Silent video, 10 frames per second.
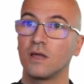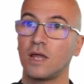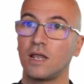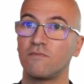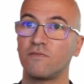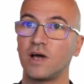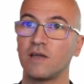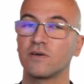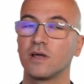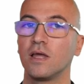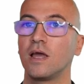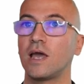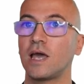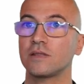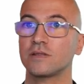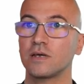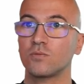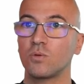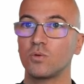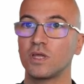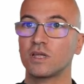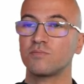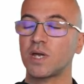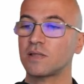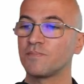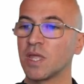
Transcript: and 5 as uh, we would expect